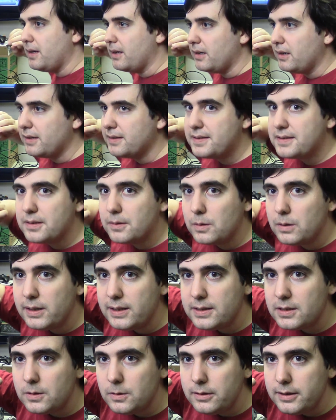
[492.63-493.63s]
not on, so
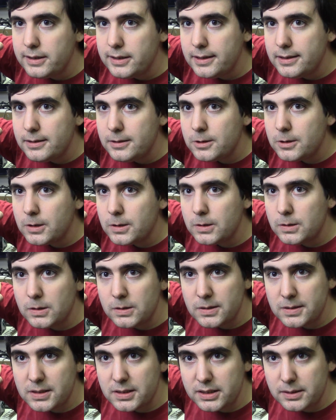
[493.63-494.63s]
let's go ahead and turn
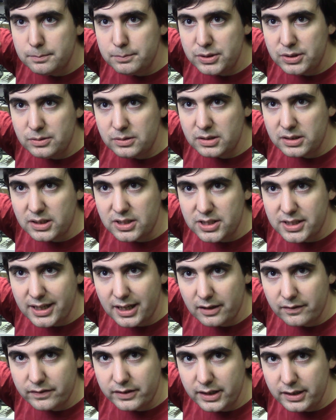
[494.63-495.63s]
on the computer,
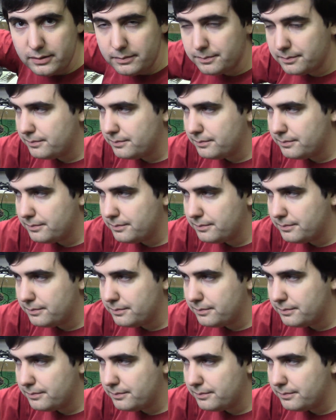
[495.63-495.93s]
shall we?